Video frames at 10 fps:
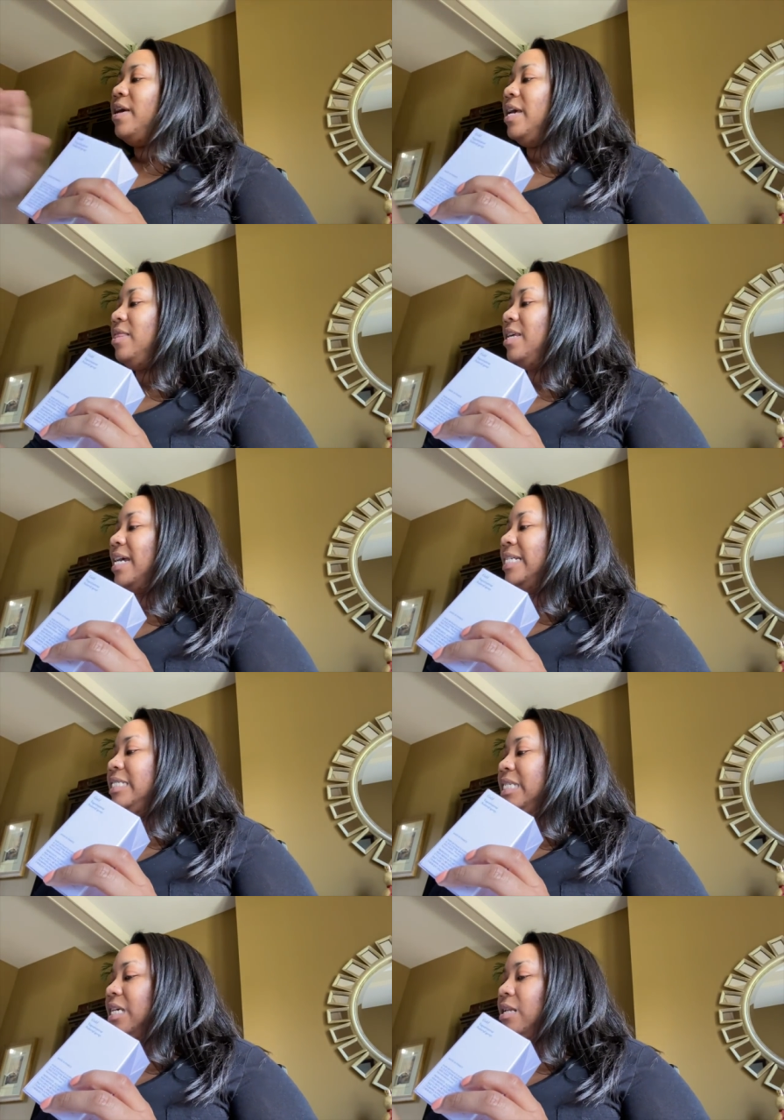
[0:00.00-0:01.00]
and then I
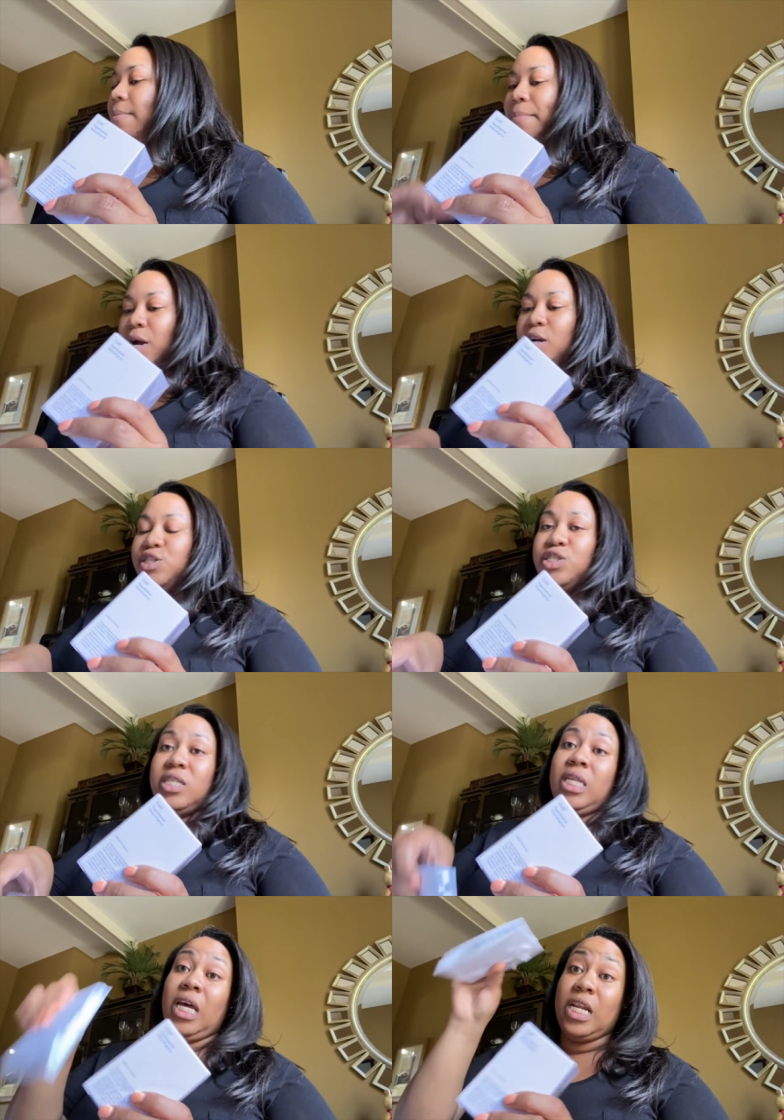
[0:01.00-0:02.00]
did
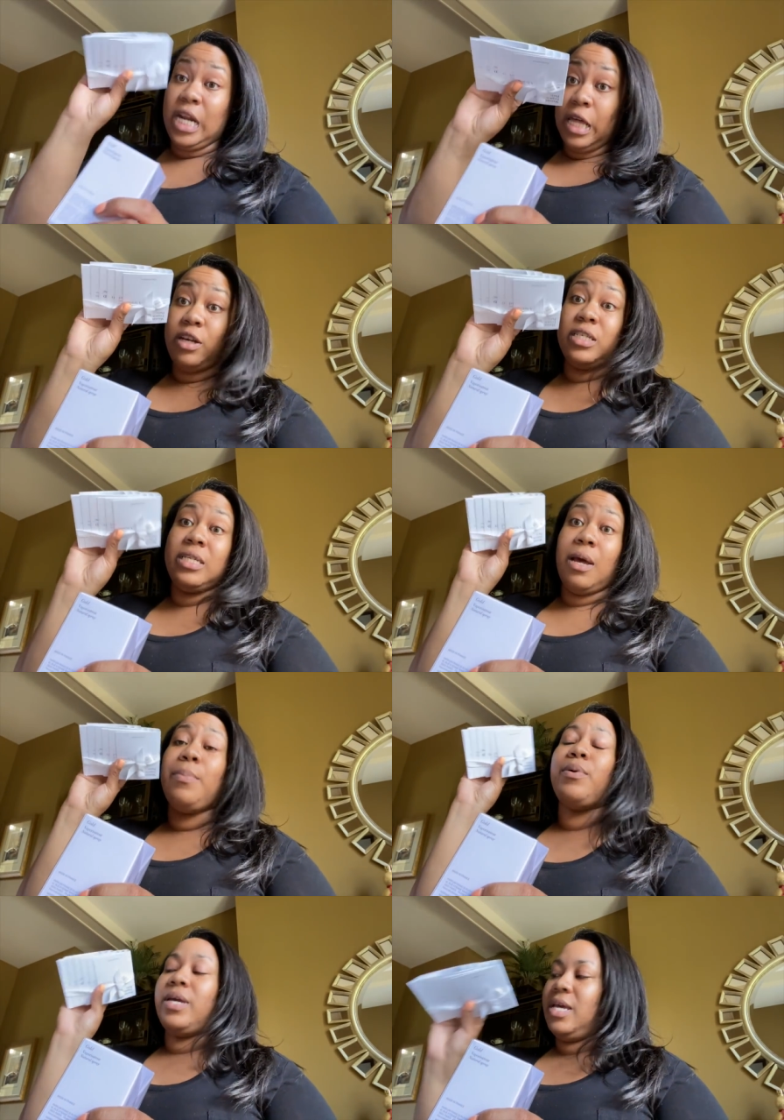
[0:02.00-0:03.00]
purchase another
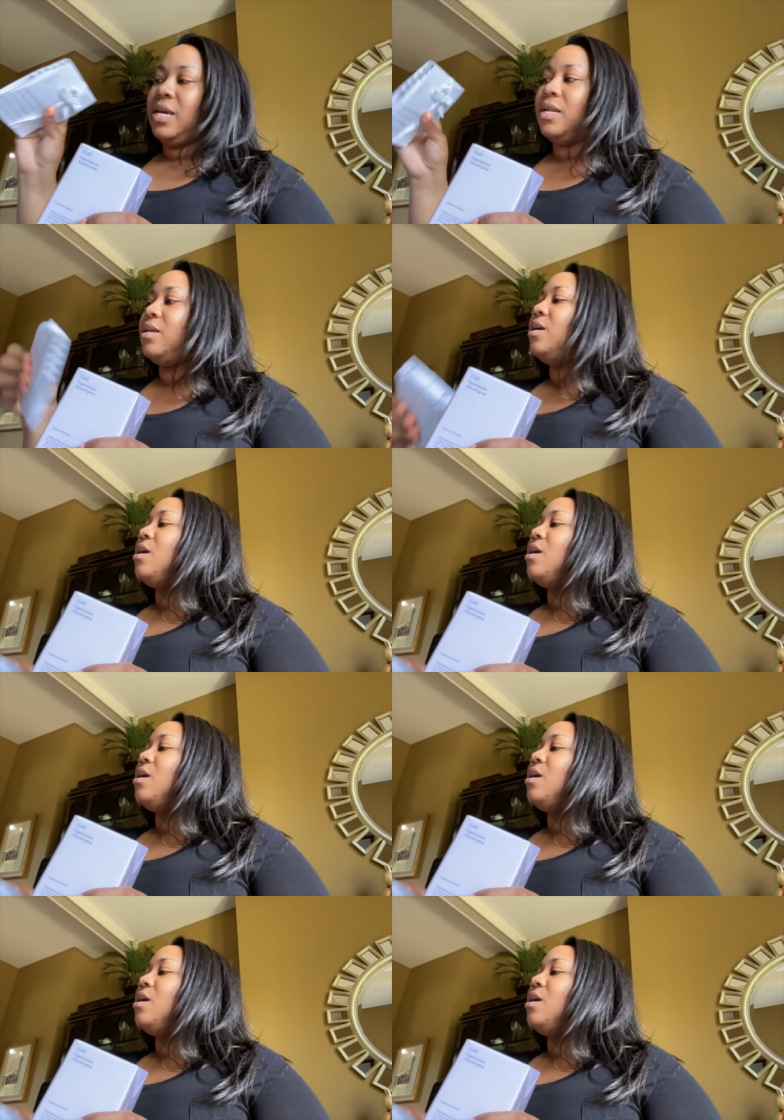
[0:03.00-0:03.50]
sample kit